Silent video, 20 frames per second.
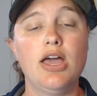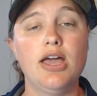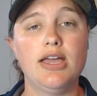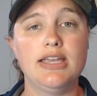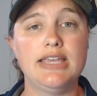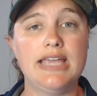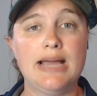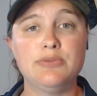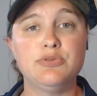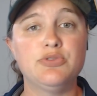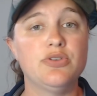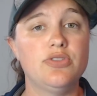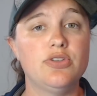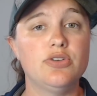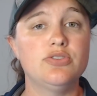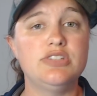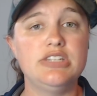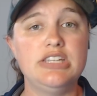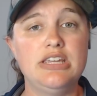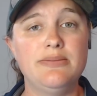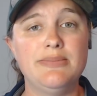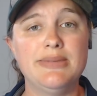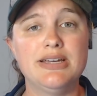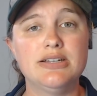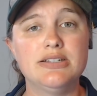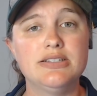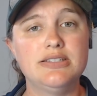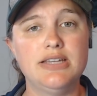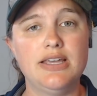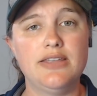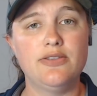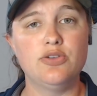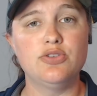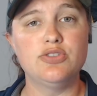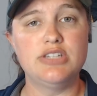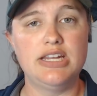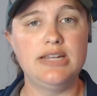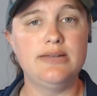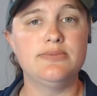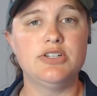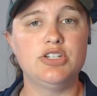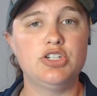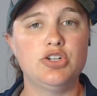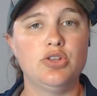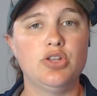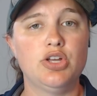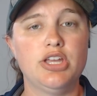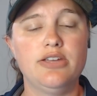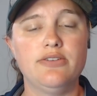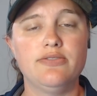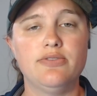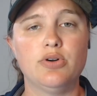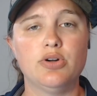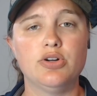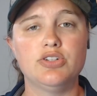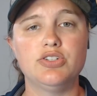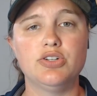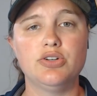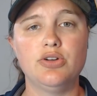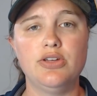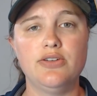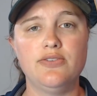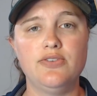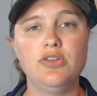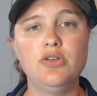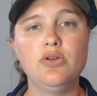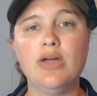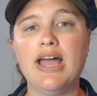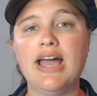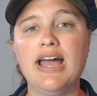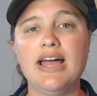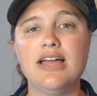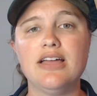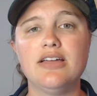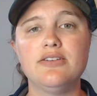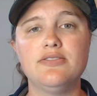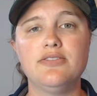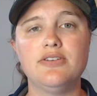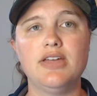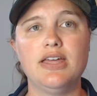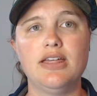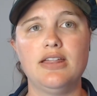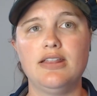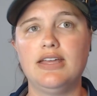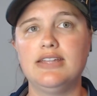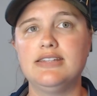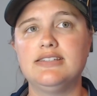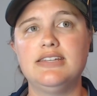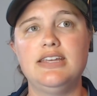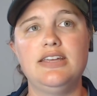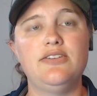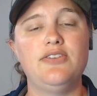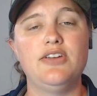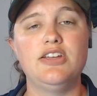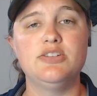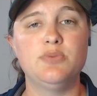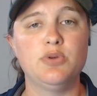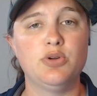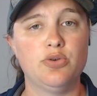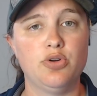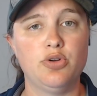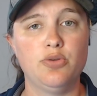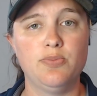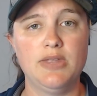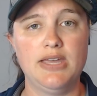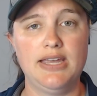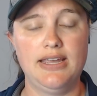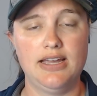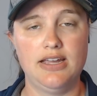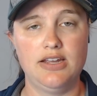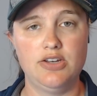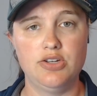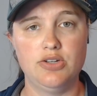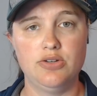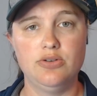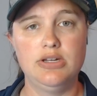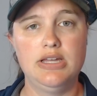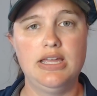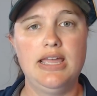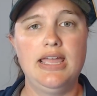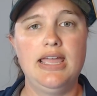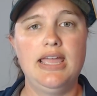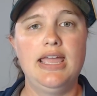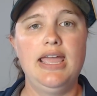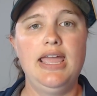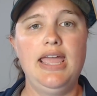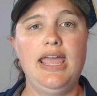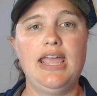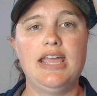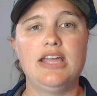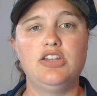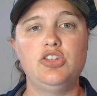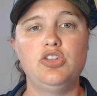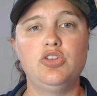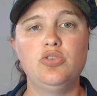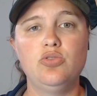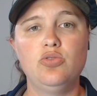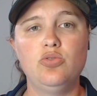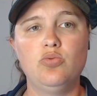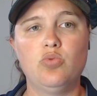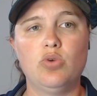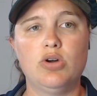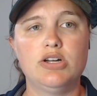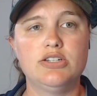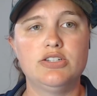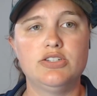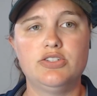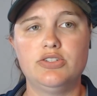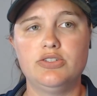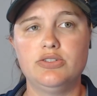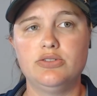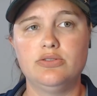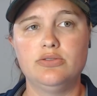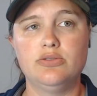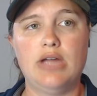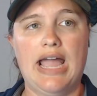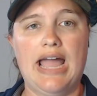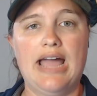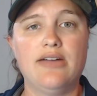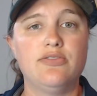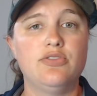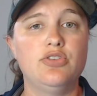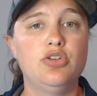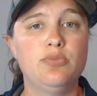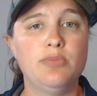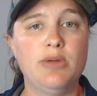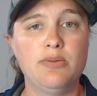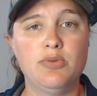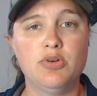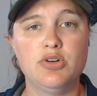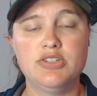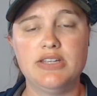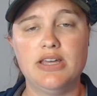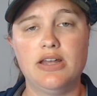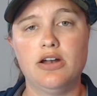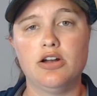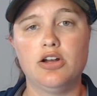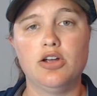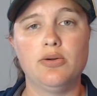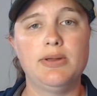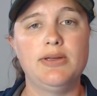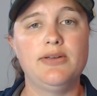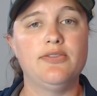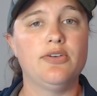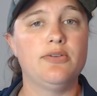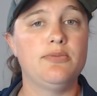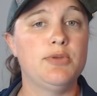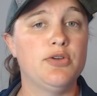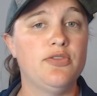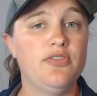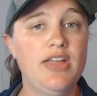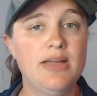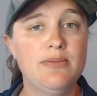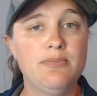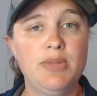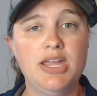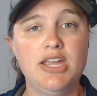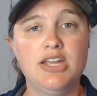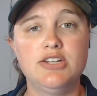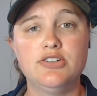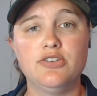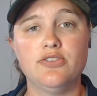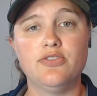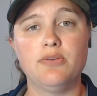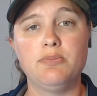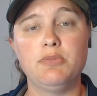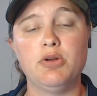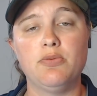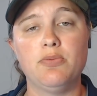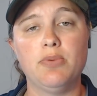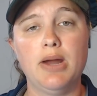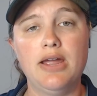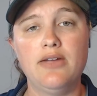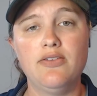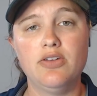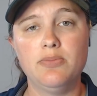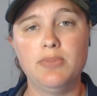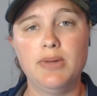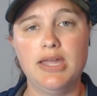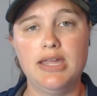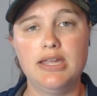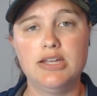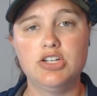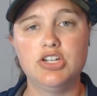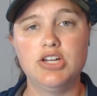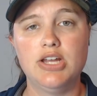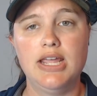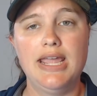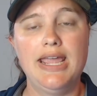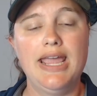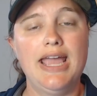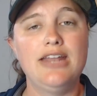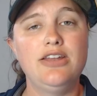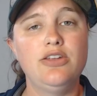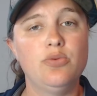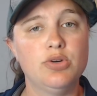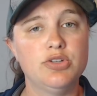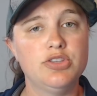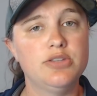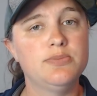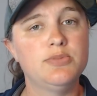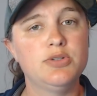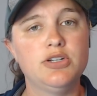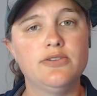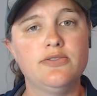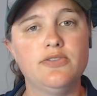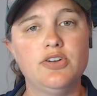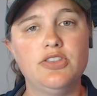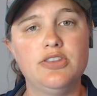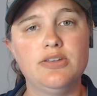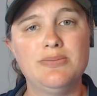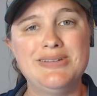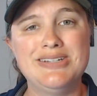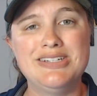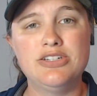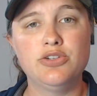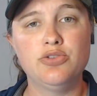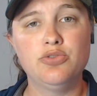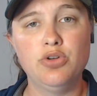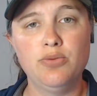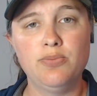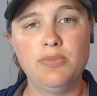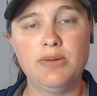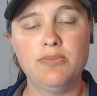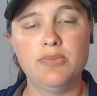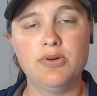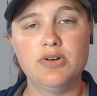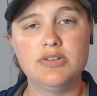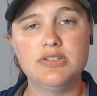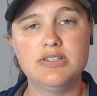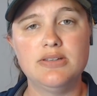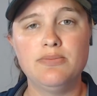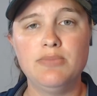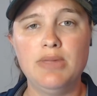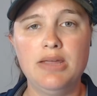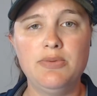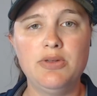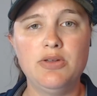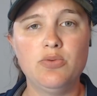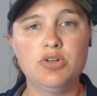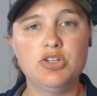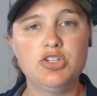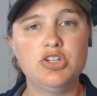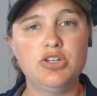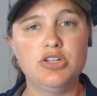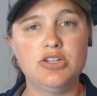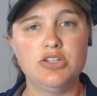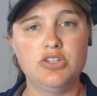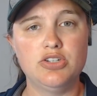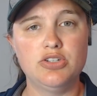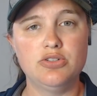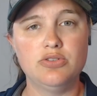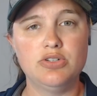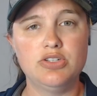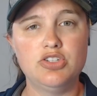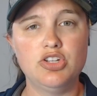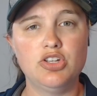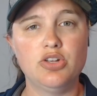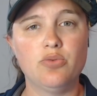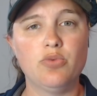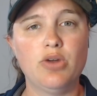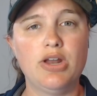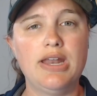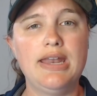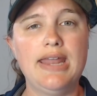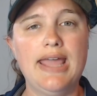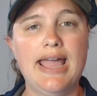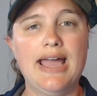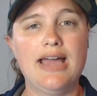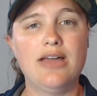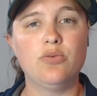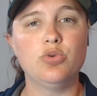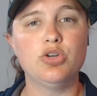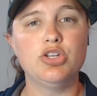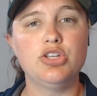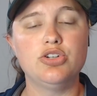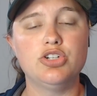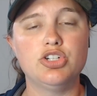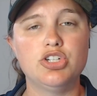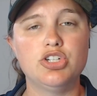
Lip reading: capture those emails and those names that you're looking for. So if you have, let's say, a Facebook group like I do, and you want to have new members that are going from your fan page or from your private page, and you want them to convert them into group members, then maybe what you can do is you can run an ad where you